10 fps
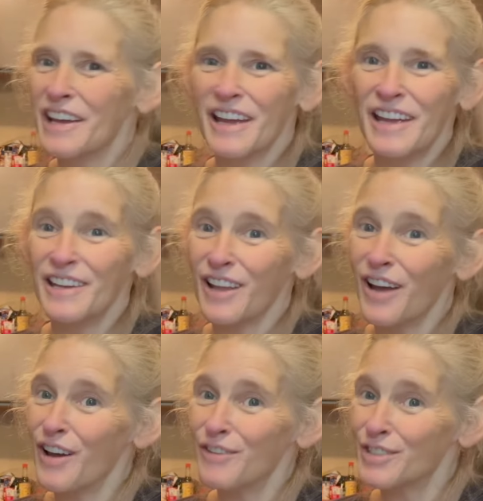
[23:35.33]
he
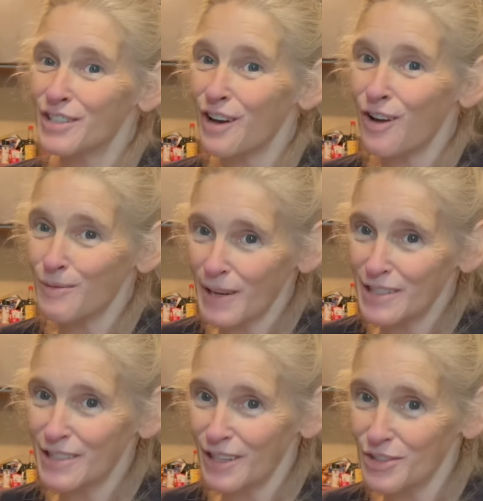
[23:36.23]
loves to talk about
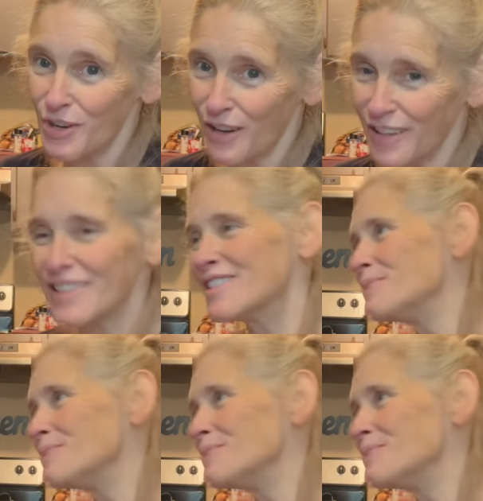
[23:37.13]
his electronics.